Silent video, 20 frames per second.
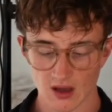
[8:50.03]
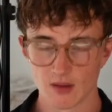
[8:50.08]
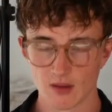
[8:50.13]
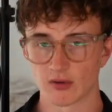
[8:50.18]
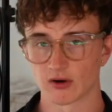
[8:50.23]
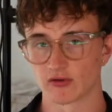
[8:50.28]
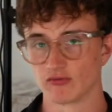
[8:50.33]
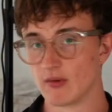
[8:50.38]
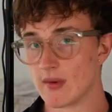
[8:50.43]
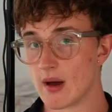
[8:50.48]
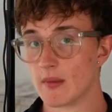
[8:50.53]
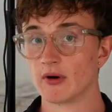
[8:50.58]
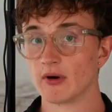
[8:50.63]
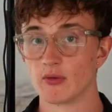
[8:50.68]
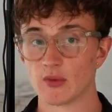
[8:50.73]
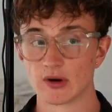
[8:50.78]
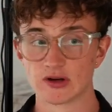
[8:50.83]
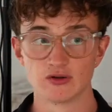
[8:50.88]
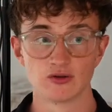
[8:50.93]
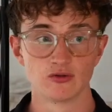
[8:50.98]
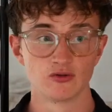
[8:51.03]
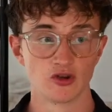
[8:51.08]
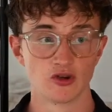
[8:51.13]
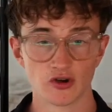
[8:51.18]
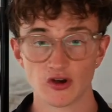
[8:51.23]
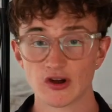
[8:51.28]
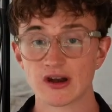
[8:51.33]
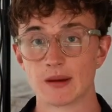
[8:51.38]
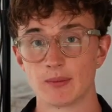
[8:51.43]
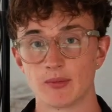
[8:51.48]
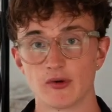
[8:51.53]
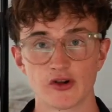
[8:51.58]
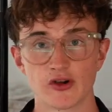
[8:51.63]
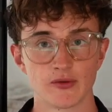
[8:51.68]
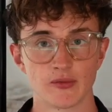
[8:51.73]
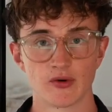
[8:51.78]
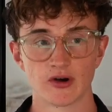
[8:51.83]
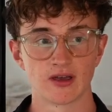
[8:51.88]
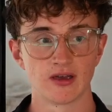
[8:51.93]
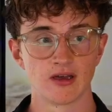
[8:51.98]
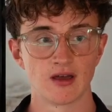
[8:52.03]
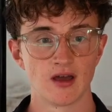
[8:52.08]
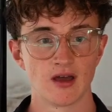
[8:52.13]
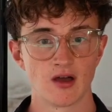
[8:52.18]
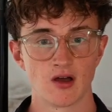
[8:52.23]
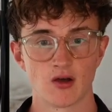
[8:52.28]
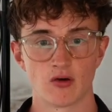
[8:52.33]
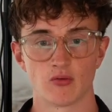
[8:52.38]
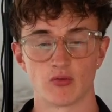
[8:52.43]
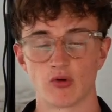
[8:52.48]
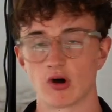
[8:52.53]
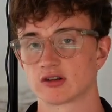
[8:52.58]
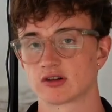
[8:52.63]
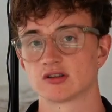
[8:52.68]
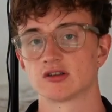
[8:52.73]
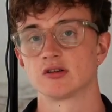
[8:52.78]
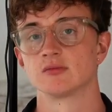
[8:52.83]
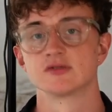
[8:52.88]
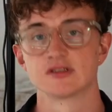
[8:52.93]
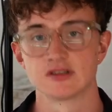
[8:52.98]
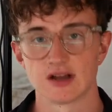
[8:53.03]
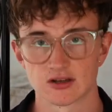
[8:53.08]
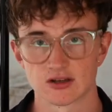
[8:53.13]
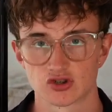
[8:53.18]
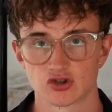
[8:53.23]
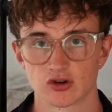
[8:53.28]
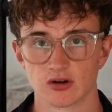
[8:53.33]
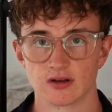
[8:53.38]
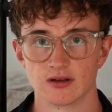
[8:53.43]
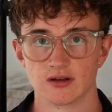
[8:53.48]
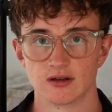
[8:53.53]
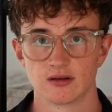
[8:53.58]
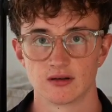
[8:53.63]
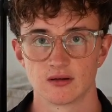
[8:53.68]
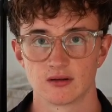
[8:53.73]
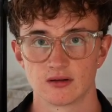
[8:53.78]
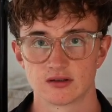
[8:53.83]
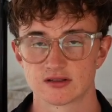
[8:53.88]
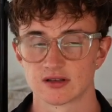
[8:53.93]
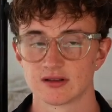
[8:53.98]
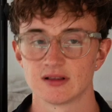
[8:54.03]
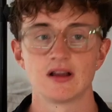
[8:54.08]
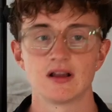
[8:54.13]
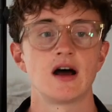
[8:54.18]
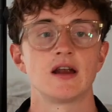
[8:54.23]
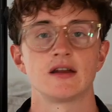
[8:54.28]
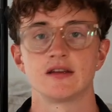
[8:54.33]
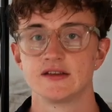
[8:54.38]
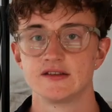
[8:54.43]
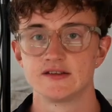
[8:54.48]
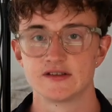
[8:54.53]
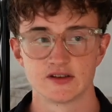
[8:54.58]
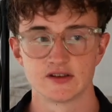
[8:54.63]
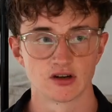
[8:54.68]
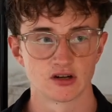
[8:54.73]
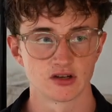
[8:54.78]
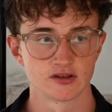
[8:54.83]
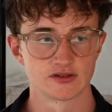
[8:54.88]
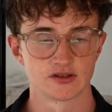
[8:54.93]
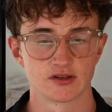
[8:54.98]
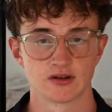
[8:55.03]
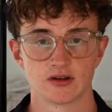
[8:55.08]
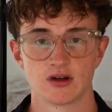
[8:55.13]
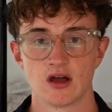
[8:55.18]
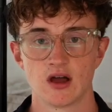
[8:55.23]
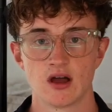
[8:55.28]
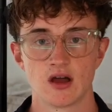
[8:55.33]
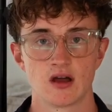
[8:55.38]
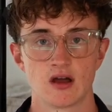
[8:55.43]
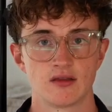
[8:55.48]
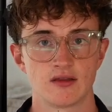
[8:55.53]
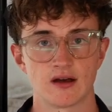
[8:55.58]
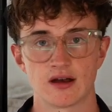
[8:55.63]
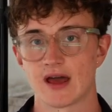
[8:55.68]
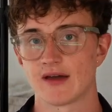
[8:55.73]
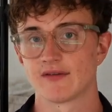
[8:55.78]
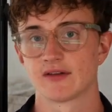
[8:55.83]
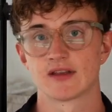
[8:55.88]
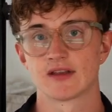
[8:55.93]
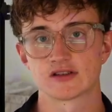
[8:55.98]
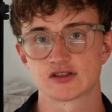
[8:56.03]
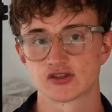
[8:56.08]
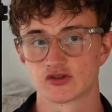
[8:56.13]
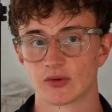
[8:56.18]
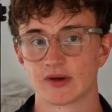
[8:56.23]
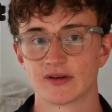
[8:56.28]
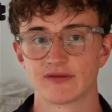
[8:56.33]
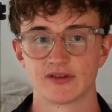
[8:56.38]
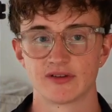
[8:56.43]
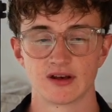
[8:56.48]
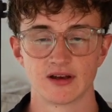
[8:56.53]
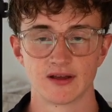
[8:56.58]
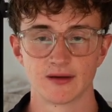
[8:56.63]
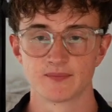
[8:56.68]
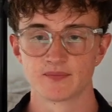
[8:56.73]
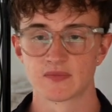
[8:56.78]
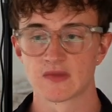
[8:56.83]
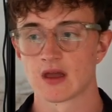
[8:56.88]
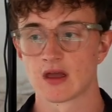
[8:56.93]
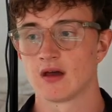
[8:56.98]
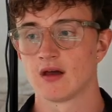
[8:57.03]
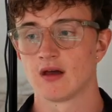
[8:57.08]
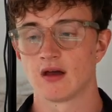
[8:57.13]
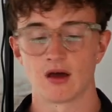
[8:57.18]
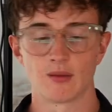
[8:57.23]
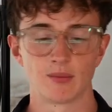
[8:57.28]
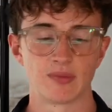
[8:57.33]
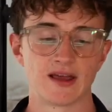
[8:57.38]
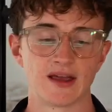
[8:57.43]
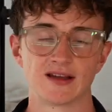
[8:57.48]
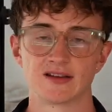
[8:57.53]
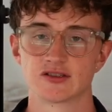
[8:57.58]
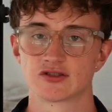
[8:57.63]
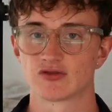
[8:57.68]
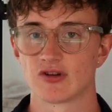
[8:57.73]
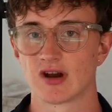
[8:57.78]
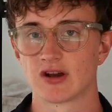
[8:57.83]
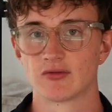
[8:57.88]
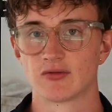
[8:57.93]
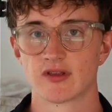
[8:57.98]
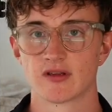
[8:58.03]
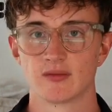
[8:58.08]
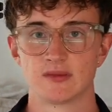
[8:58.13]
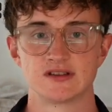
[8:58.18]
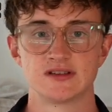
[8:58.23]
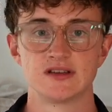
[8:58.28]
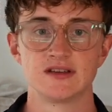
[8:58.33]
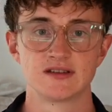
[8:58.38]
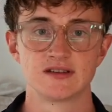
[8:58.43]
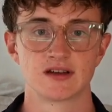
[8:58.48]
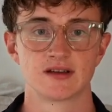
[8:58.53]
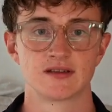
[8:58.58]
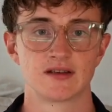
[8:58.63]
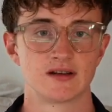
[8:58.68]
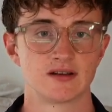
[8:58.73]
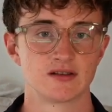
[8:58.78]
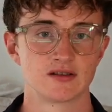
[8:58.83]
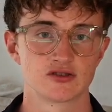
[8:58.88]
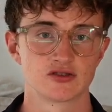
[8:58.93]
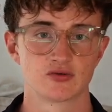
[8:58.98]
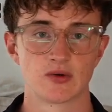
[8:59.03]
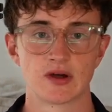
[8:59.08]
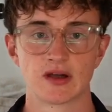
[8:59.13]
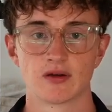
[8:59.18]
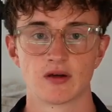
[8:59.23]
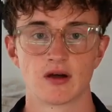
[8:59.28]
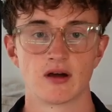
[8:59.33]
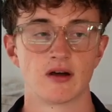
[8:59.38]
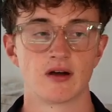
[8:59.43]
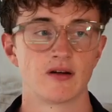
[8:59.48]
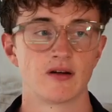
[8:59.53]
But remember, when you're good at boogie woogie, rock comes naturally. It's a lot easier because you're not having that swing feeling, and playing a straight rhythm is easier than a swing